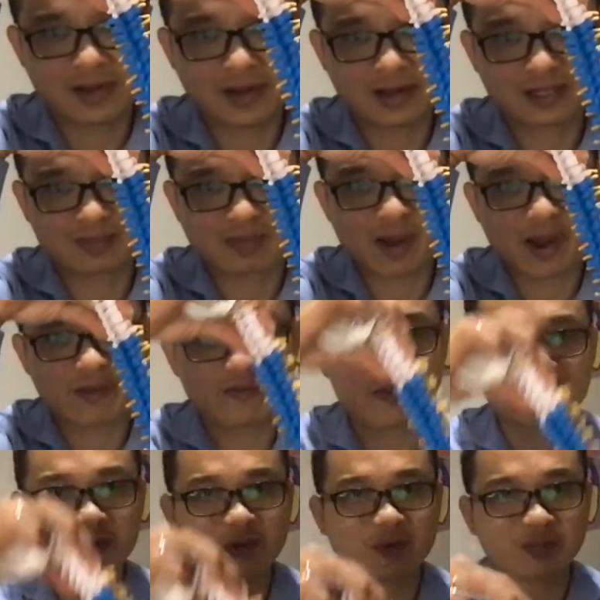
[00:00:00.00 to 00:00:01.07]
spine for
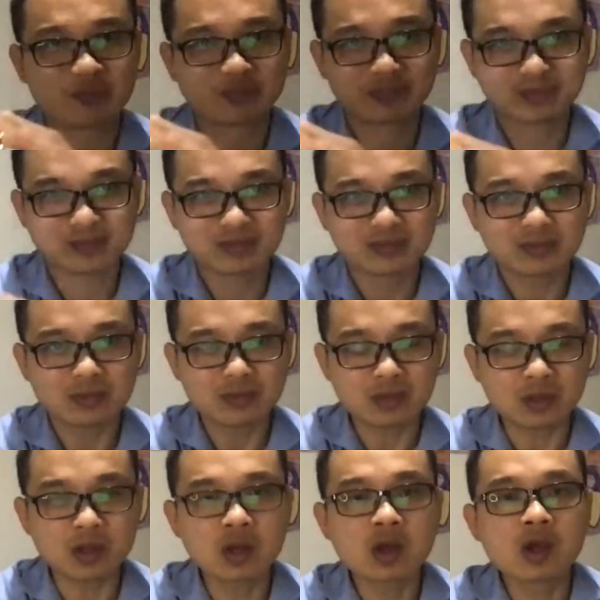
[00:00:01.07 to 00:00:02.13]
you.
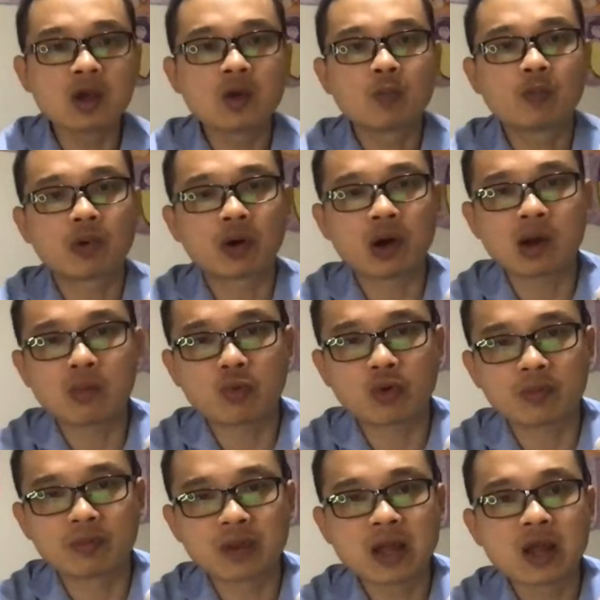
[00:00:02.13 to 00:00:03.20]

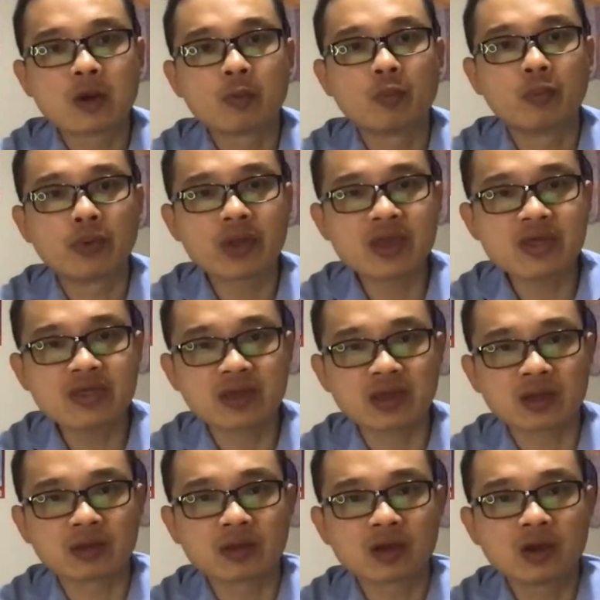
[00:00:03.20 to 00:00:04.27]
Problem
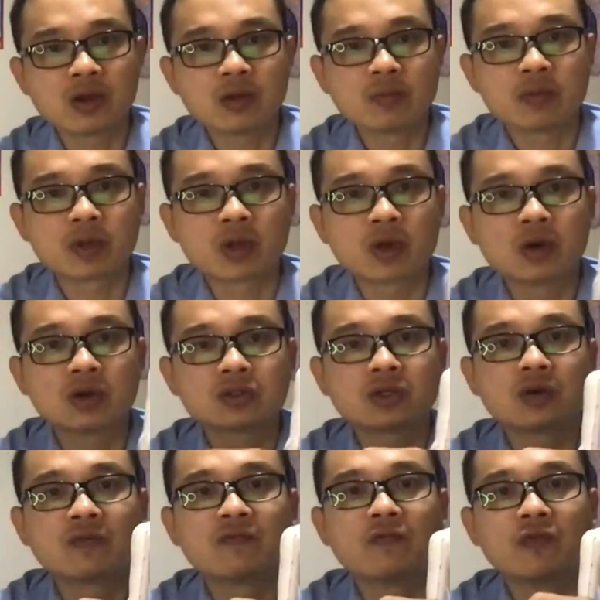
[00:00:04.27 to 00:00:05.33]
breathing because
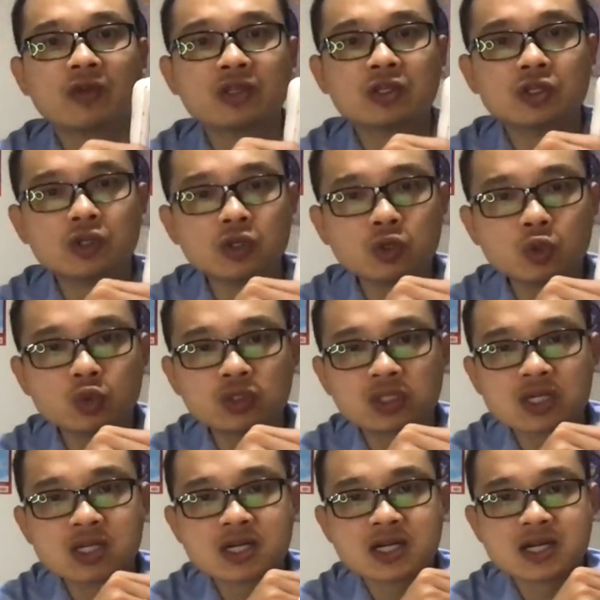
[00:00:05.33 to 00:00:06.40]
of reduced
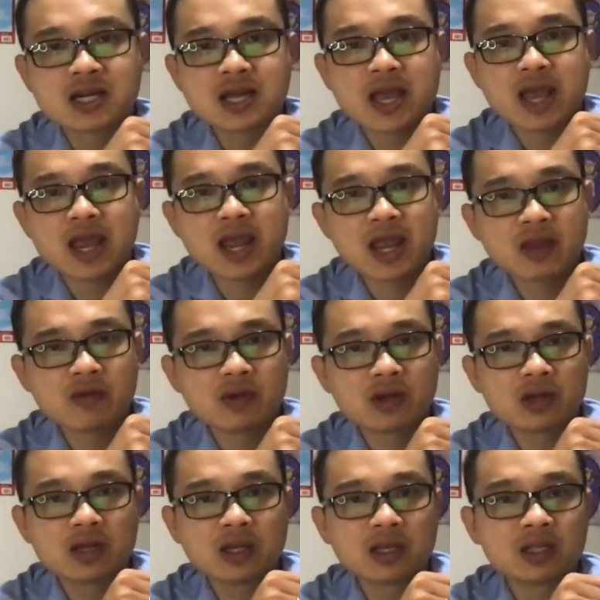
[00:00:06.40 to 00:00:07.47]

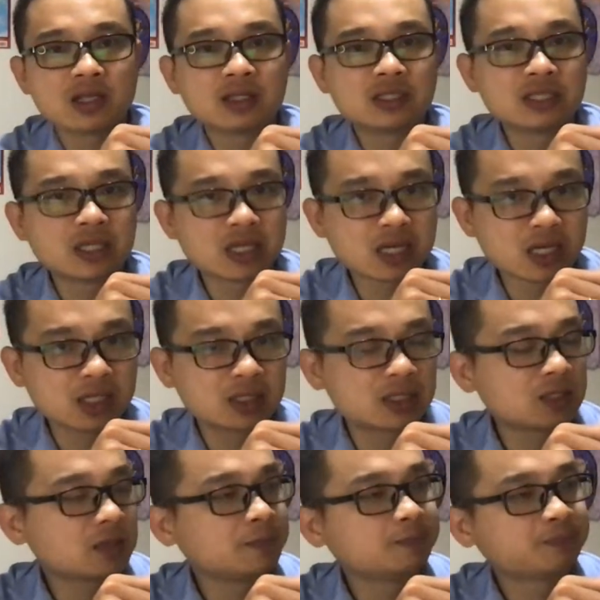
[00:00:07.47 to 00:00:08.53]
area in the
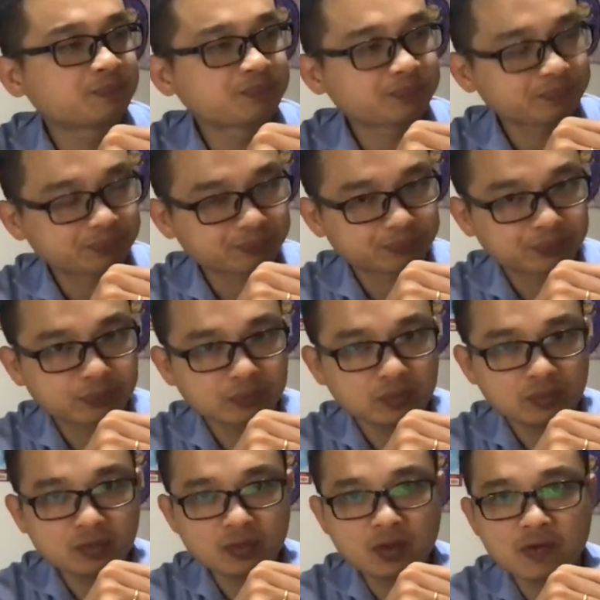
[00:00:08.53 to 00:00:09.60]
chest
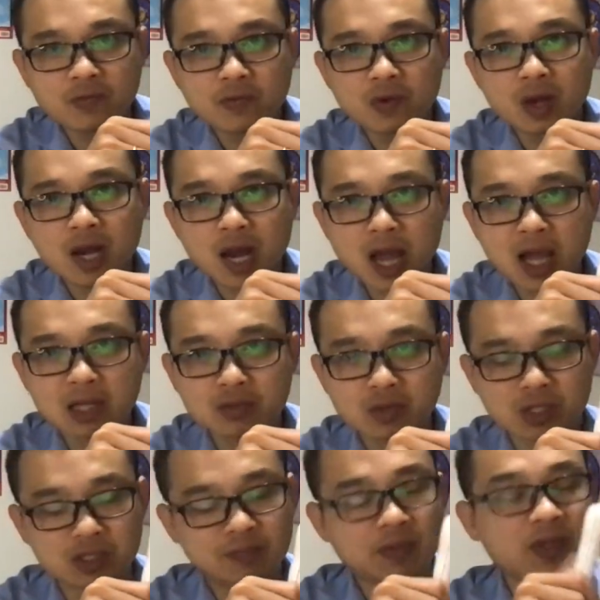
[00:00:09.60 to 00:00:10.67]
for lung to
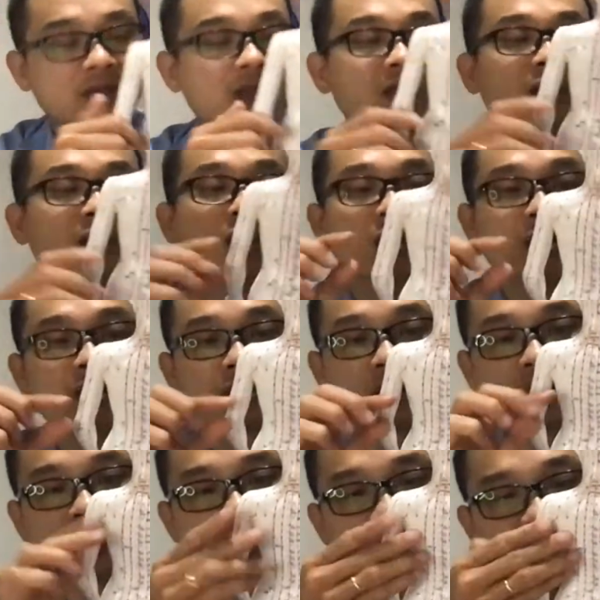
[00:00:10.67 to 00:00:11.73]
expand. So
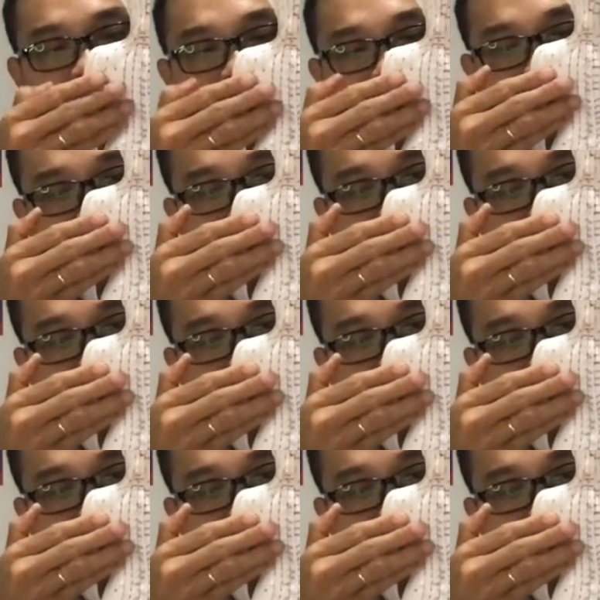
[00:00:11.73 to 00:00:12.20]
if that